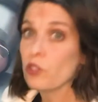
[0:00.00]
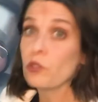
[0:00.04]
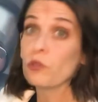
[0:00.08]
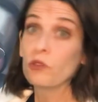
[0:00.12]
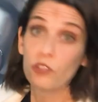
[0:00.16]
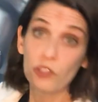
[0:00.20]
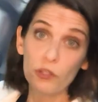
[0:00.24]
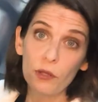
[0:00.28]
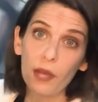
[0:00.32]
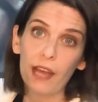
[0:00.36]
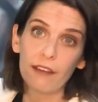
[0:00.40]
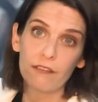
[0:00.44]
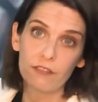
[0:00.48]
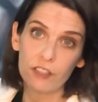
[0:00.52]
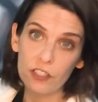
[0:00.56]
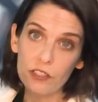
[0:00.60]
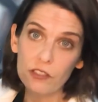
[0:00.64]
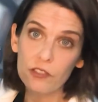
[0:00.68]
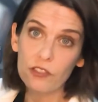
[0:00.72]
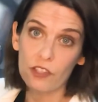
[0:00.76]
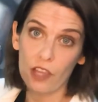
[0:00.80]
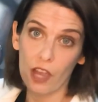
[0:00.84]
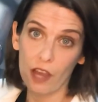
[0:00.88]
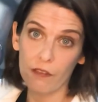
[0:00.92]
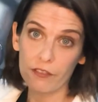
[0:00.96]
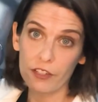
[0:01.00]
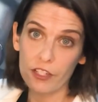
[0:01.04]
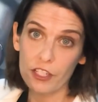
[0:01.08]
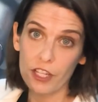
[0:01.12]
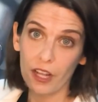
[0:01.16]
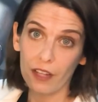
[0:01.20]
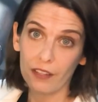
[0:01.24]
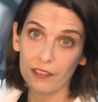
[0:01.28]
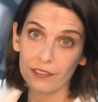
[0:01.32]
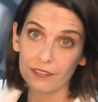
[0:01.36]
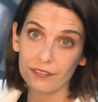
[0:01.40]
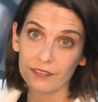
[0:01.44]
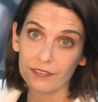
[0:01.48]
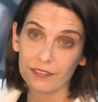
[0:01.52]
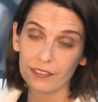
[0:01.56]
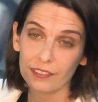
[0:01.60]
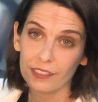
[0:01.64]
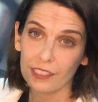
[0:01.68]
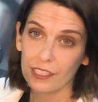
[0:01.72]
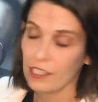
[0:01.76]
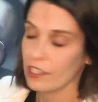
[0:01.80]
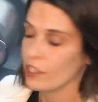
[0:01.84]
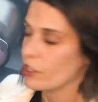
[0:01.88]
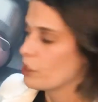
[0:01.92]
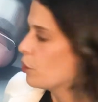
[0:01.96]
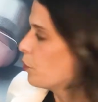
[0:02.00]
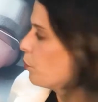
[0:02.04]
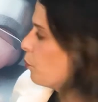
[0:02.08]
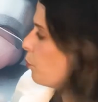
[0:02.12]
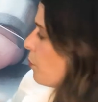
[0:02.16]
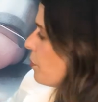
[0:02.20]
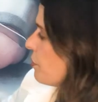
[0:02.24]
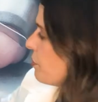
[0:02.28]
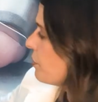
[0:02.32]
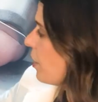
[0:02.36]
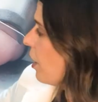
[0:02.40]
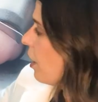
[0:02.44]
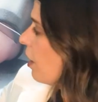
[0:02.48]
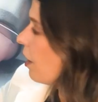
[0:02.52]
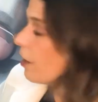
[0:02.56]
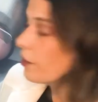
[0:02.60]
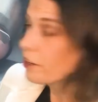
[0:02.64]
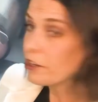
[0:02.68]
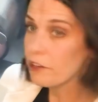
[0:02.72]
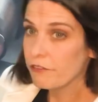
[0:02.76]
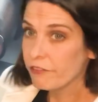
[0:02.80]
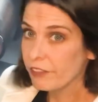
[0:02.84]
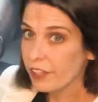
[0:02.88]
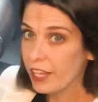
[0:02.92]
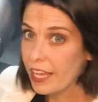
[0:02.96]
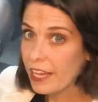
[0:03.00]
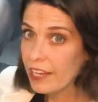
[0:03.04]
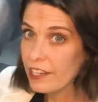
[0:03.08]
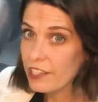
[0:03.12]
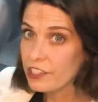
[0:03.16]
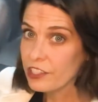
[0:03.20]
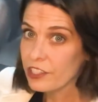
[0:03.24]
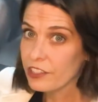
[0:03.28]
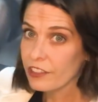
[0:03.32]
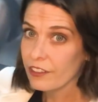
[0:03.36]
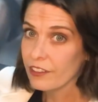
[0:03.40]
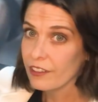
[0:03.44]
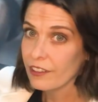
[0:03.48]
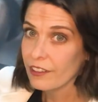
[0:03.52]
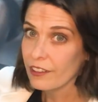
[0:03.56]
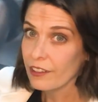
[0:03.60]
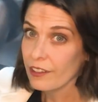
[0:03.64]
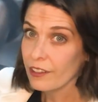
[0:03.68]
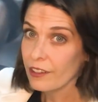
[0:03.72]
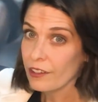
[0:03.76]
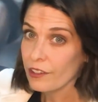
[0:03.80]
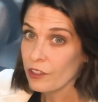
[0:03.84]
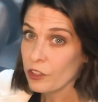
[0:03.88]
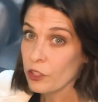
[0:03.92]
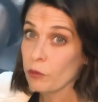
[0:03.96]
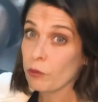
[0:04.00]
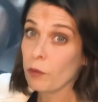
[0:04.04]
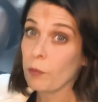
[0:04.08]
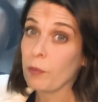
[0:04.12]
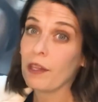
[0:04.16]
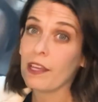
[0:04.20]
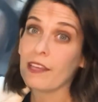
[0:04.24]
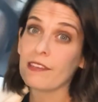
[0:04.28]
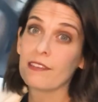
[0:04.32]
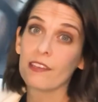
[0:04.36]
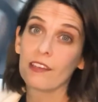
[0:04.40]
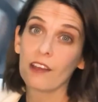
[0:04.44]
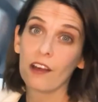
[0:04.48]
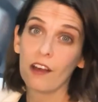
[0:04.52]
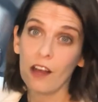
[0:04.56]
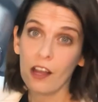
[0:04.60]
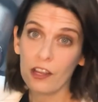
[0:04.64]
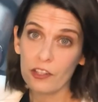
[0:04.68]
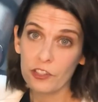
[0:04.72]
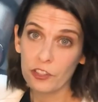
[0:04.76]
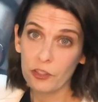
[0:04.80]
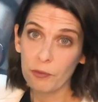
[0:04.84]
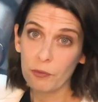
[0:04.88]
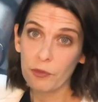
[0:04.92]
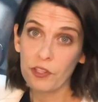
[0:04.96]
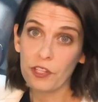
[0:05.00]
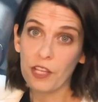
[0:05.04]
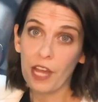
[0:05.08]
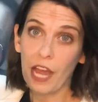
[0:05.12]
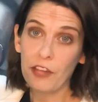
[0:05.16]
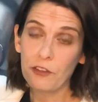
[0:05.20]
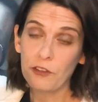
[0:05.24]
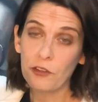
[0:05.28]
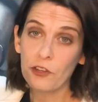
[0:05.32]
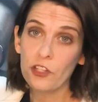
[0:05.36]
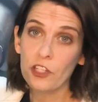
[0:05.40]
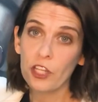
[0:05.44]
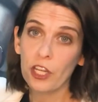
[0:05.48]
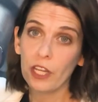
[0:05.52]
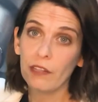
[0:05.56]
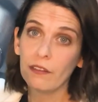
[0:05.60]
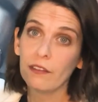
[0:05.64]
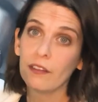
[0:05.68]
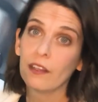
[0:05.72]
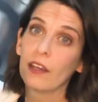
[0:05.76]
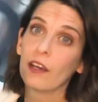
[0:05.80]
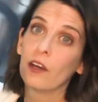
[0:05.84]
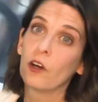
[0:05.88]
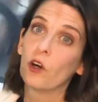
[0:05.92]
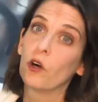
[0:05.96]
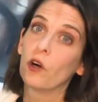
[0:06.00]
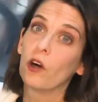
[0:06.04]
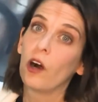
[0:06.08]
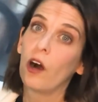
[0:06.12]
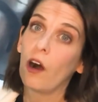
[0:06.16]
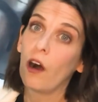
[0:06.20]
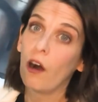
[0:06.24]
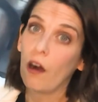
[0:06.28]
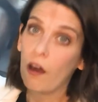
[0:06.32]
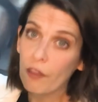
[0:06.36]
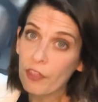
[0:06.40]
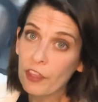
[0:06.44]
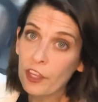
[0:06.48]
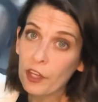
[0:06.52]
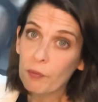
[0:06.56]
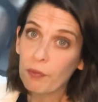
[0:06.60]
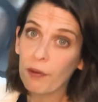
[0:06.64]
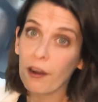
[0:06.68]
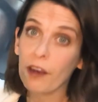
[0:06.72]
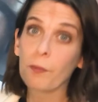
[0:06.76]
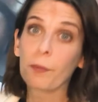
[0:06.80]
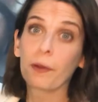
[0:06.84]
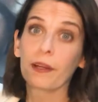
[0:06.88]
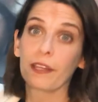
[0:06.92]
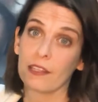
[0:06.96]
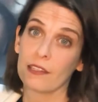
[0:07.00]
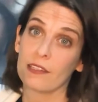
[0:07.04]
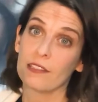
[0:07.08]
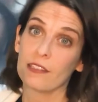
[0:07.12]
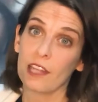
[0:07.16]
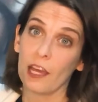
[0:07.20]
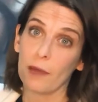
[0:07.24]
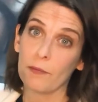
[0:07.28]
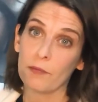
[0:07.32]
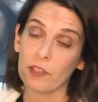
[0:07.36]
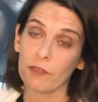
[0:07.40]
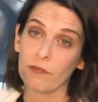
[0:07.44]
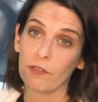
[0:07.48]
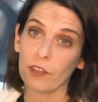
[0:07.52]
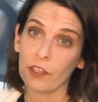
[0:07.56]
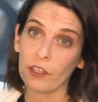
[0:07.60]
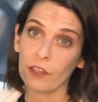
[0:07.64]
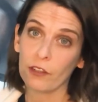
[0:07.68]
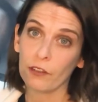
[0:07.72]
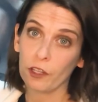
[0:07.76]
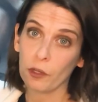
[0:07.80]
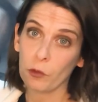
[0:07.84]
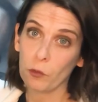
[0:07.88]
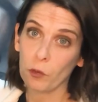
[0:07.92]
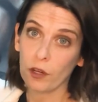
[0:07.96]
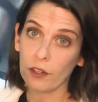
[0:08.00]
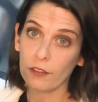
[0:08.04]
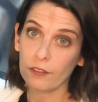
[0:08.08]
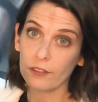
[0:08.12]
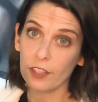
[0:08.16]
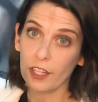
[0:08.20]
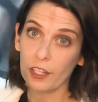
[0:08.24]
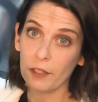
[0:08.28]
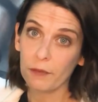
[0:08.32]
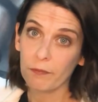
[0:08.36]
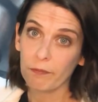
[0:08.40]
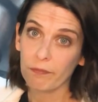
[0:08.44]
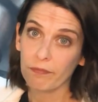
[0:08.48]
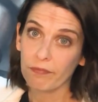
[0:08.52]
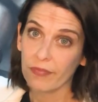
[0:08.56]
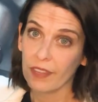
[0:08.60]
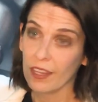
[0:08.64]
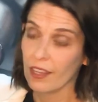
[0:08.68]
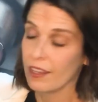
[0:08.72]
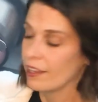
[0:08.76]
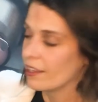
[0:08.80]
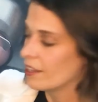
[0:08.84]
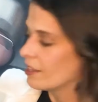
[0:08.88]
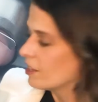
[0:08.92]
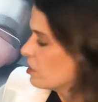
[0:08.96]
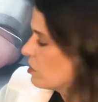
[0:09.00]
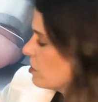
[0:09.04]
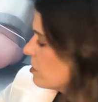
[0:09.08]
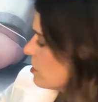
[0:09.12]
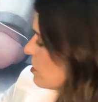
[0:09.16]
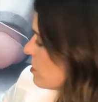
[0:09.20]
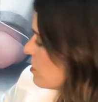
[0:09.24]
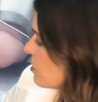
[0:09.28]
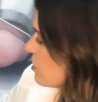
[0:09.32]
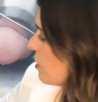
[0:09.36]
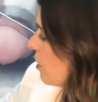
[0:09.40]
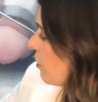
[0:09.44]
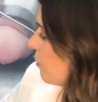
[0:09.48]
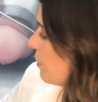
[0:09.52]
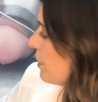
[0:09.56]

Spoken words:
you do have to use cover gel. With the auto flash, you're replacing oxygen with nitrogen on the appropriate steps of the curing workflow. So